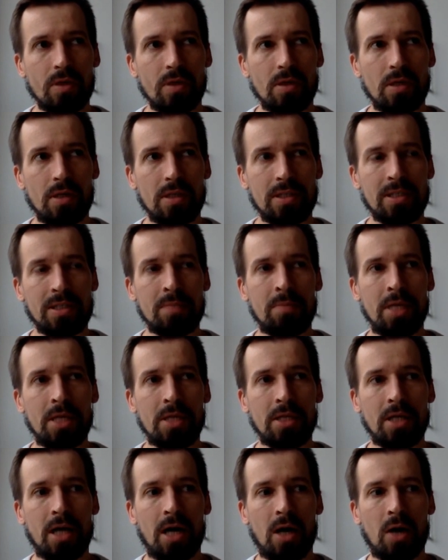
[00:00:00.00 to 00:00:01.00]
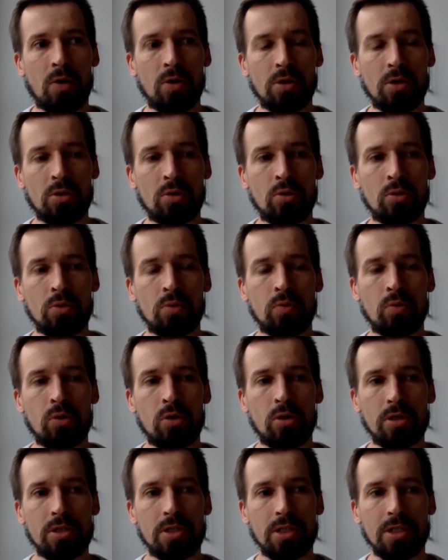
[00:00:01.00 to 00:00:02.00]
estimate how it could
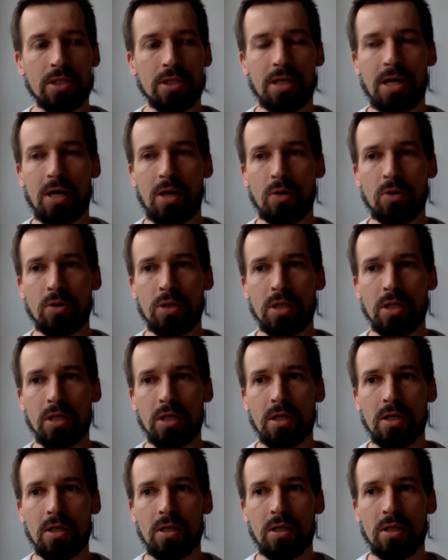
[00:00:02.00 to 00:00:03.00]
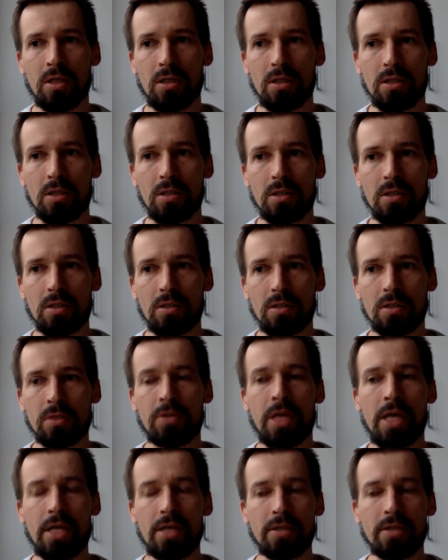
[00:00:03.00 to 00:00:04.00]
work and how the
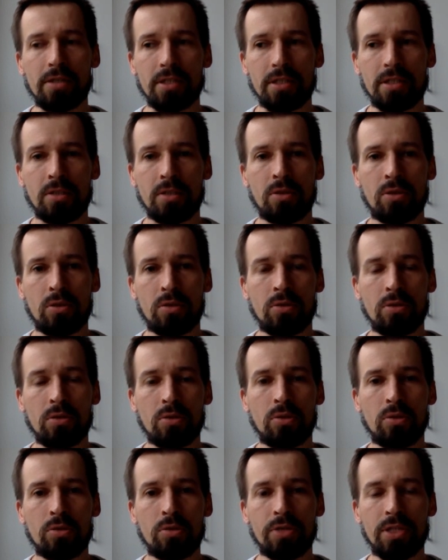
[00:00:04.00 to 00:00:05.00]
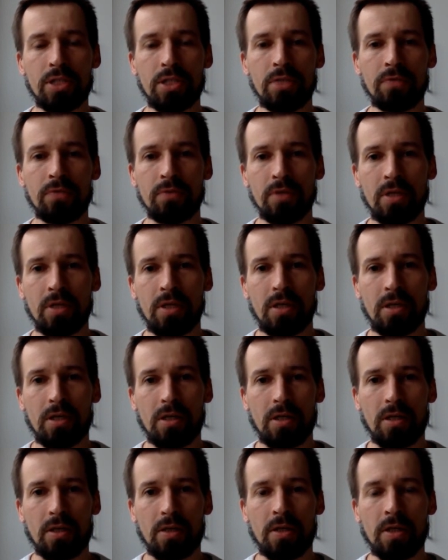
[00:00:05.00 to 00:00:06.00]
creators could receive
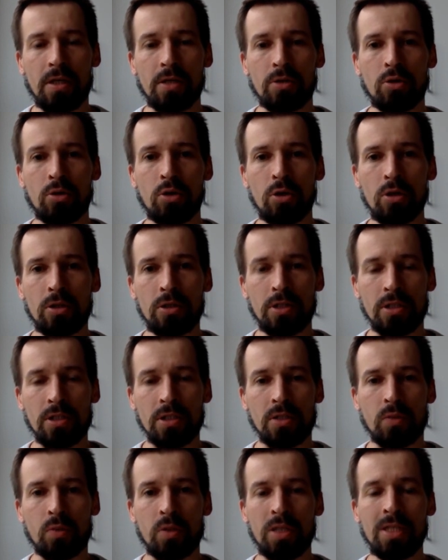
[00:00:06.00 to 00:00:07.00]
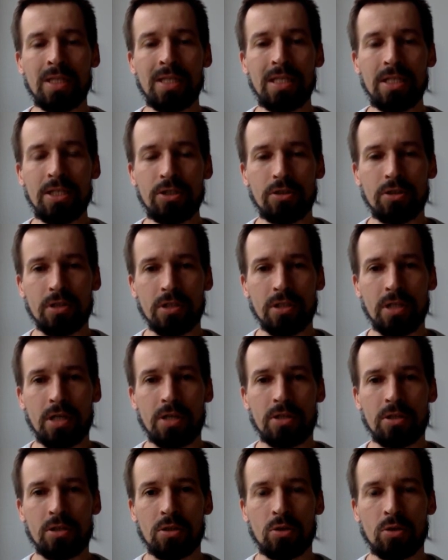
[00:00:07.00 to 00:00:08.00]
their royalties within each
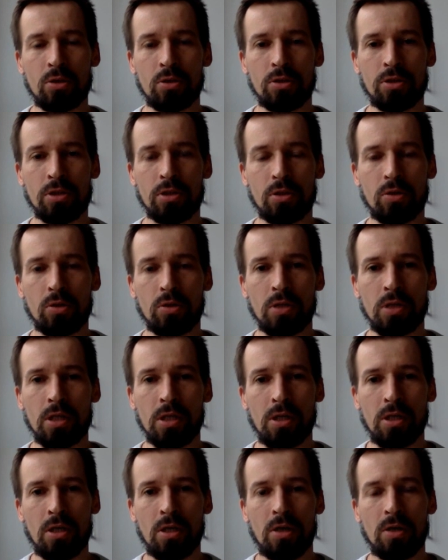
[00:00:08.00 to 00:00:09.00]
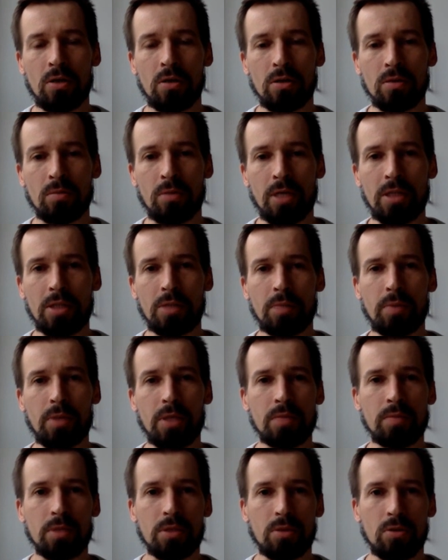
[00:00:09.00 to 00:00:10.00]
transaction, not just only on
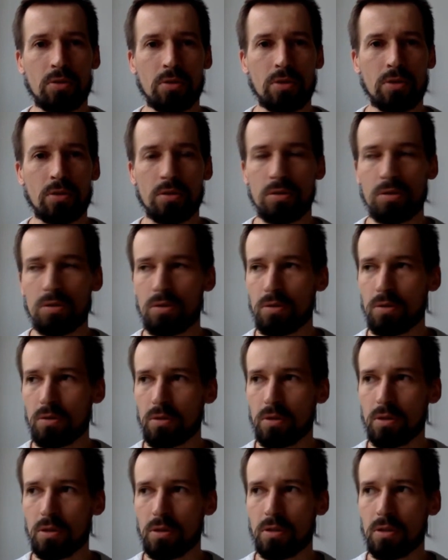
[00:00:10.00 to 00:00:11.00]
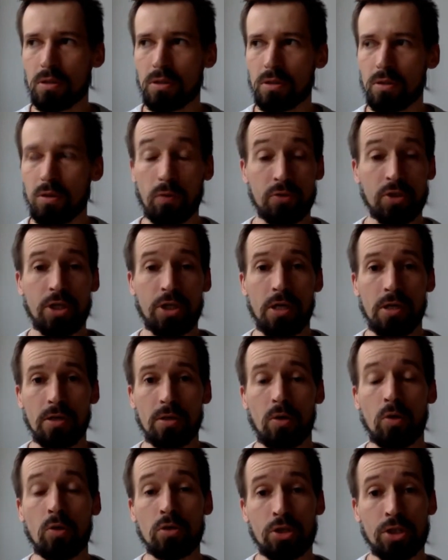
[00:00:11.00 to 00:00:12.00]
marketplace, but also on
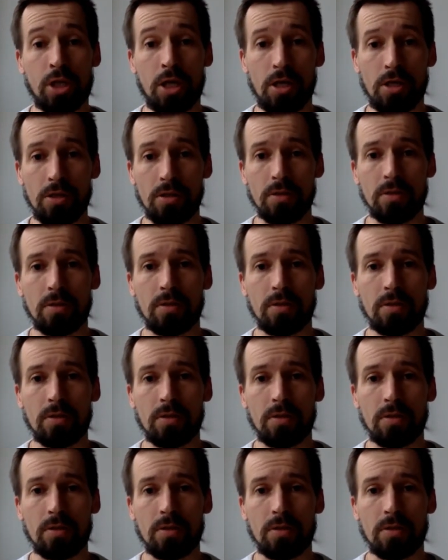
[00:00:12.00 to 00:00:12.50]
on-chain.